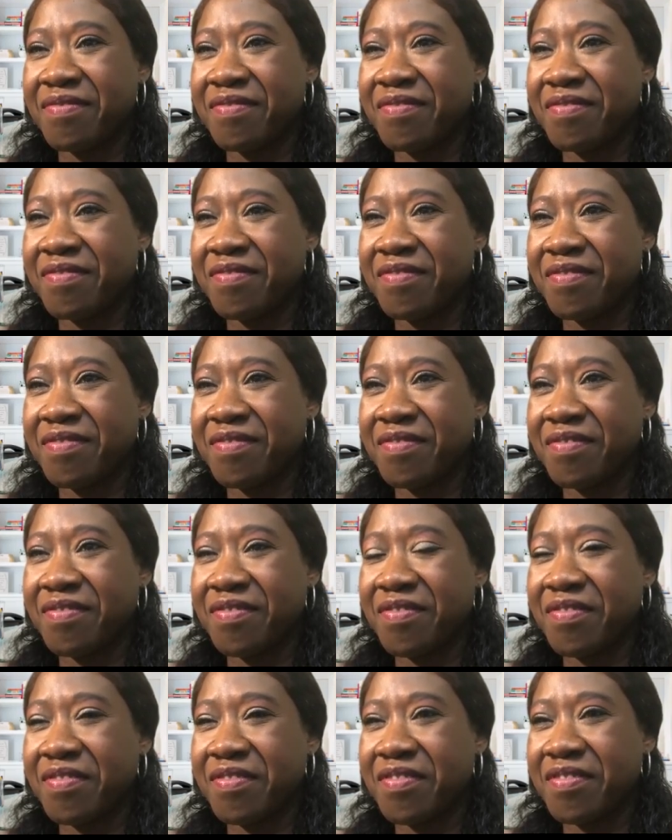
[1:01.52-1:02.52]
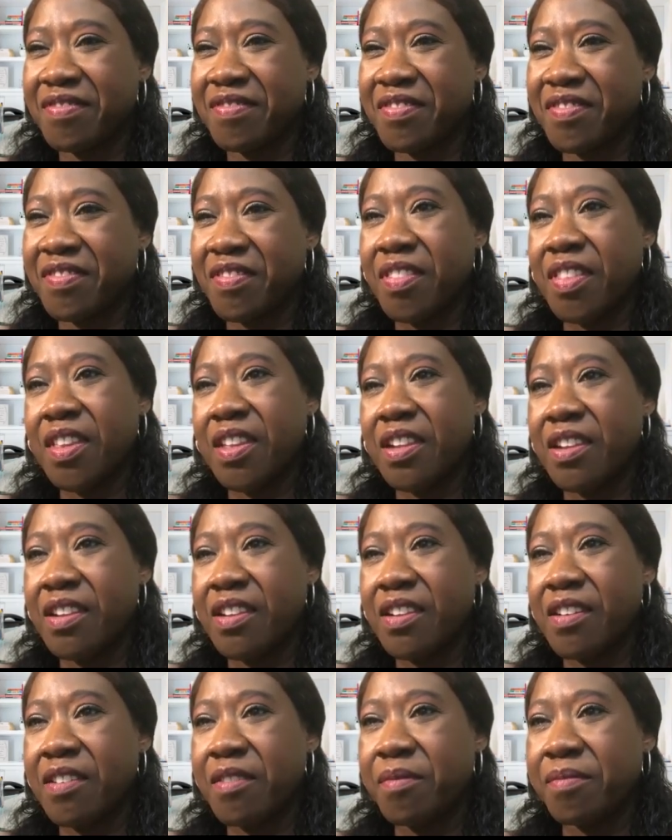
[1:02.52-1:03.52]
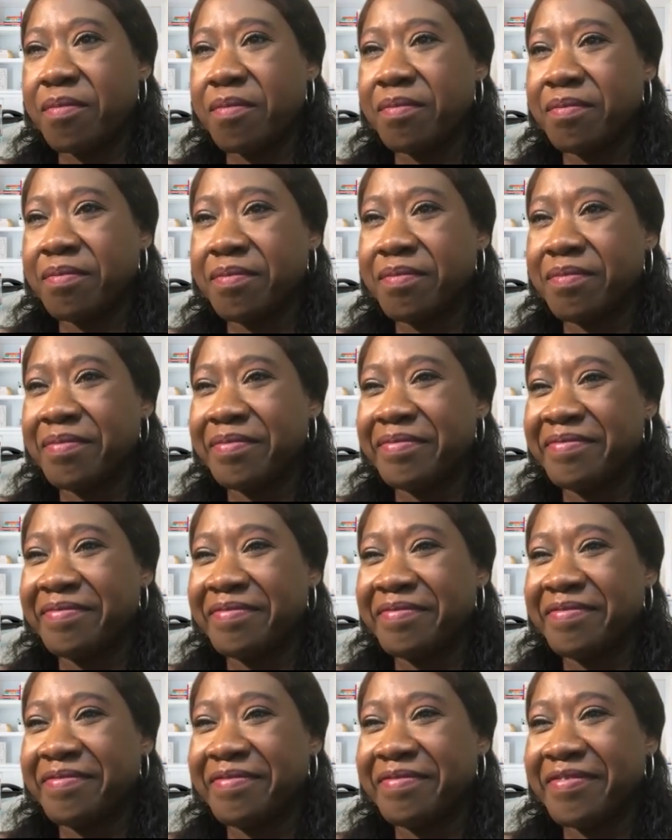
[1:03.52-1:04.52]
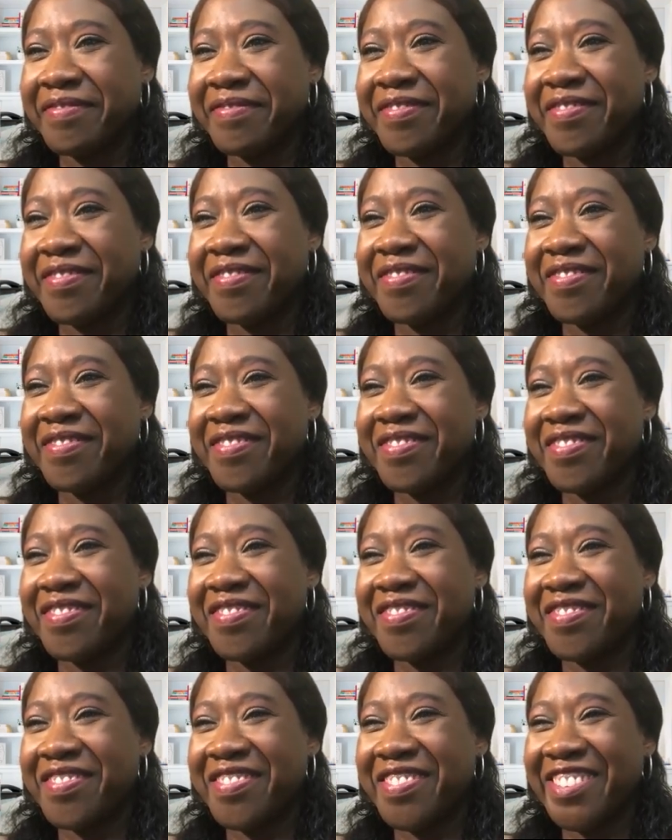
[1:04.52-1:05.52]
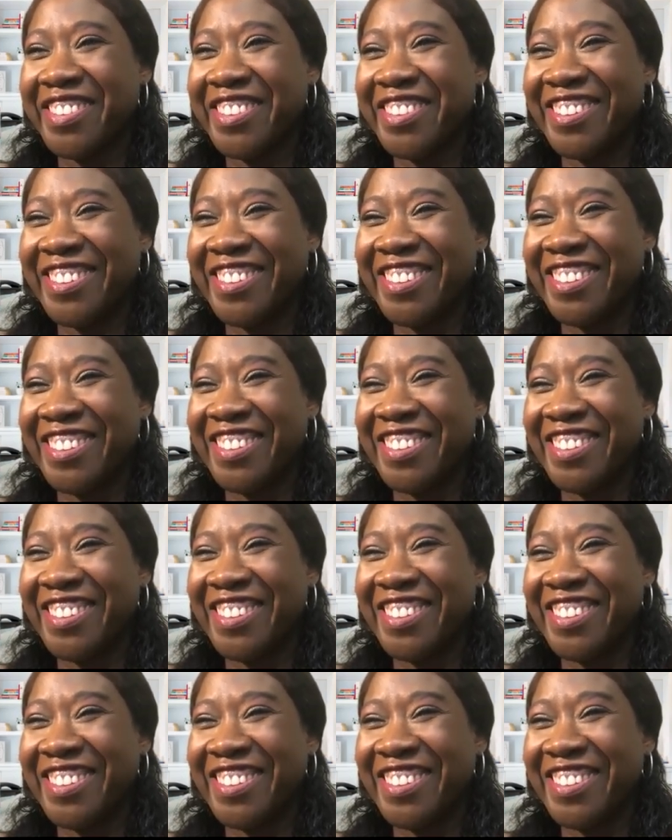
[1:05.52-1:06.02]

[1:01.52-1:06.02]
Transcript: This person isn't speaking.